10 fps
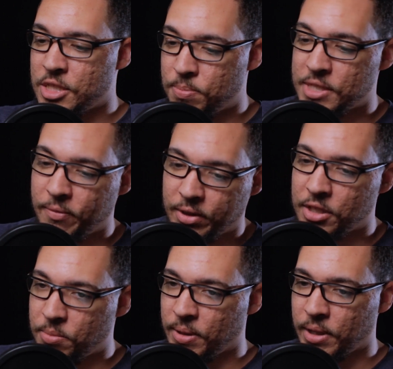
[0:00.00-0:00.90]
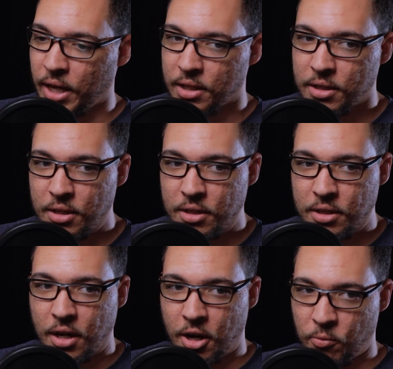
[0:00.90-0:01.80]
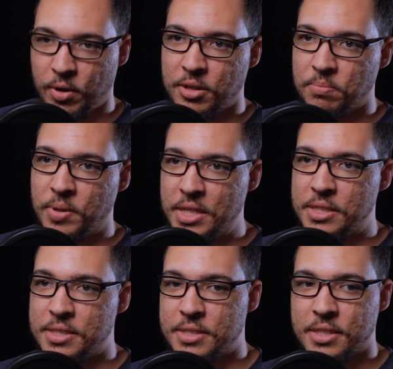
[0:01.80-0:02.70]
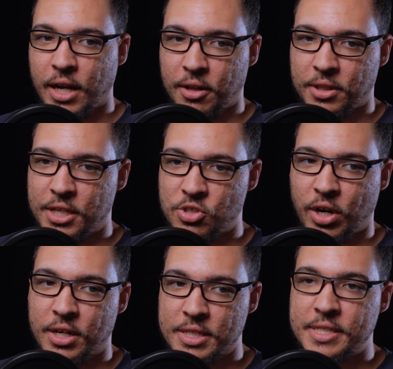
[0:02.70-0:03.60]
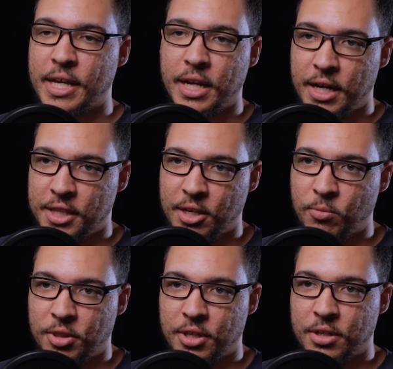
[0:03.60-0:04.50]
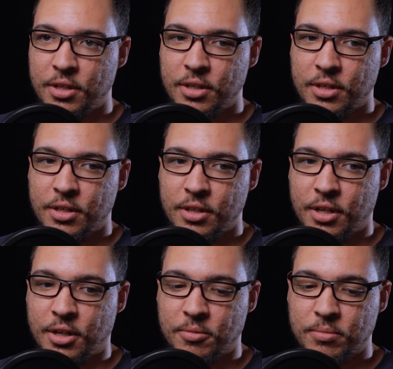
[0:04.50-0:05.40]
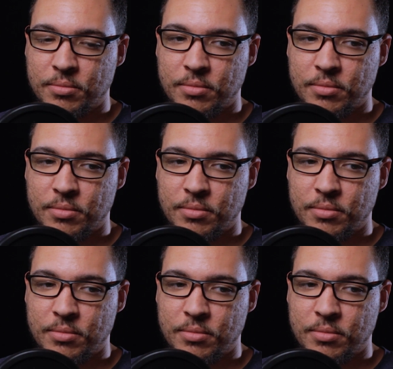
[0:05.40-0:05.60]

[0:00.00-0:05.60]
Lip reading: specifically to be like a written piece. I don't think he's trying to say anything with it, you know.